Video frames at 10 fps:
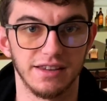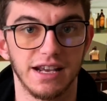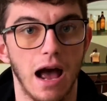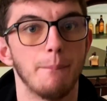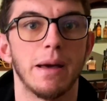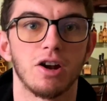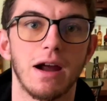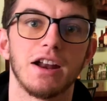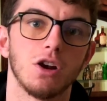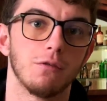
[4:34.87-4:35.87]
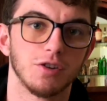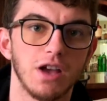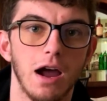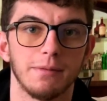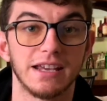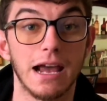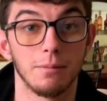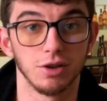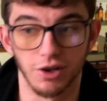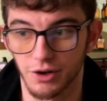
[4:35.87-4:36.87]
They got better at it over time. They
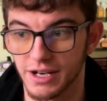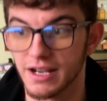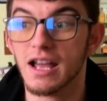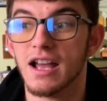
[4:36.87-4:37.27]
kept learning